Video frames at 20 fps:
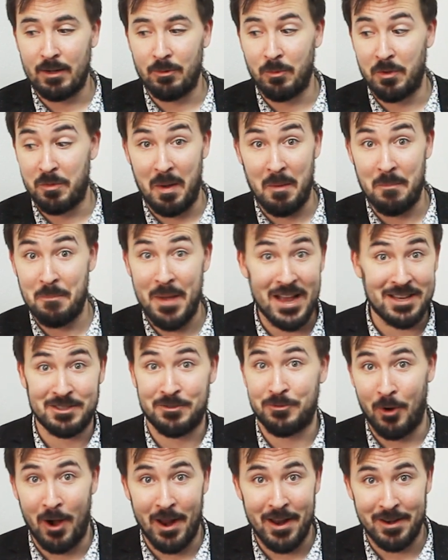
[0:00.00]
with my
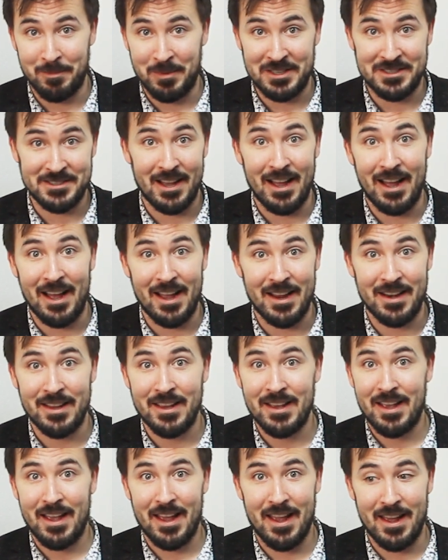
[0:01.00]
best friend at my side,
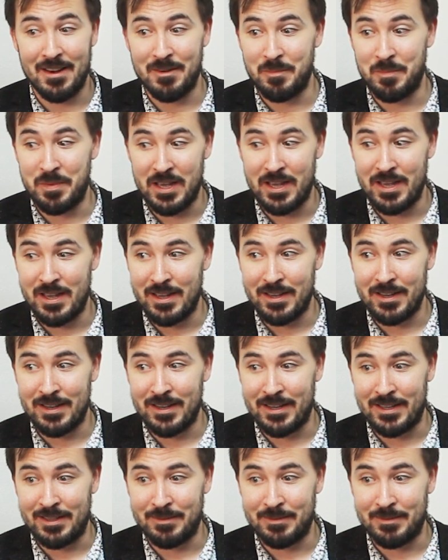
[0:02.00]
and be